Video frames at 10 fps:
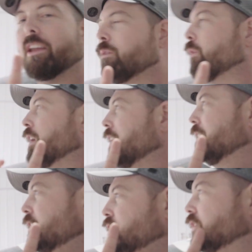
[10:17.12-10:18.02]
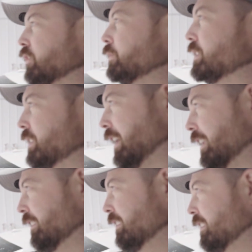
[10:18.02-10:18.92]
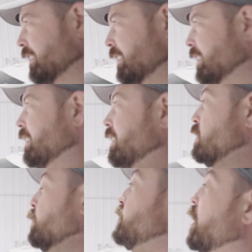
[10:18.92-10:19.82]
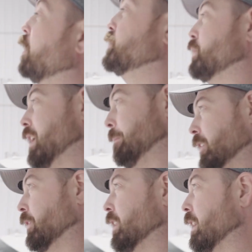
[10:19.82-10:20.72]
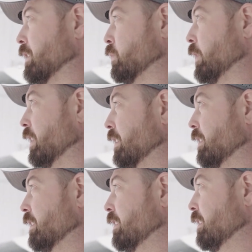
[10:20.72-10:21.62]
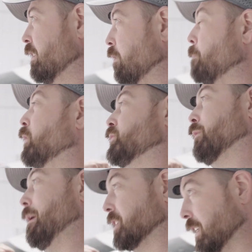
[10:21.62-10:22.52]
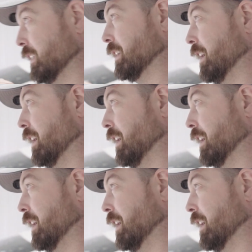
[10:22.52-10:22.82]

think what I should do instead is we don't ceramic coat it next week. We put ceramic tint